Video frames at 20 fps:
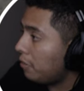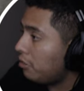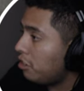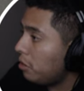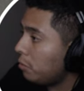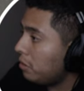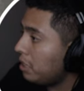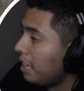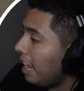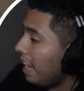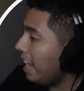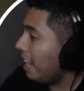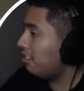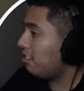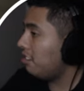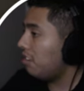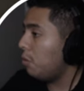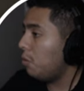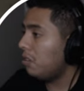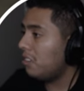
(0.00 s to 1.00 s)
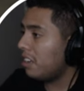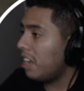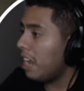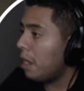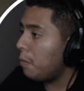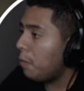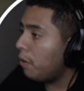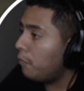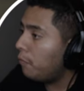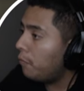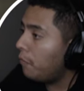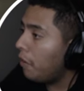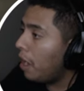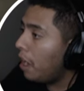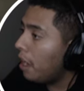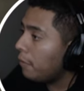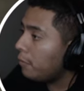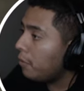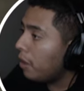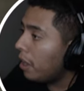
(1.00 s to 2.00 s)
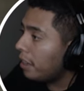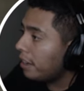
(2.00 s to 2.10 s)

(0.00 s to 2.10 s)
She Dang, she went to camera 5 right